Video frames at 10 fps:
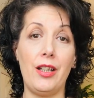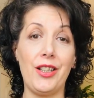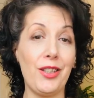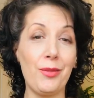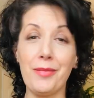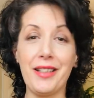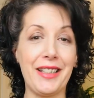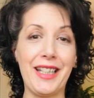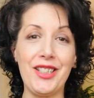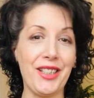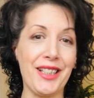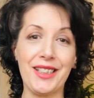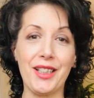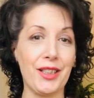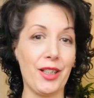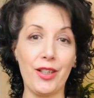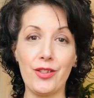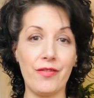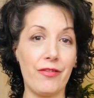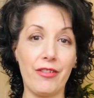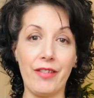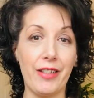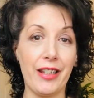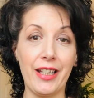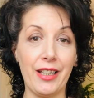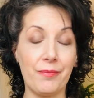You know, Mother Nature has a solution for everything.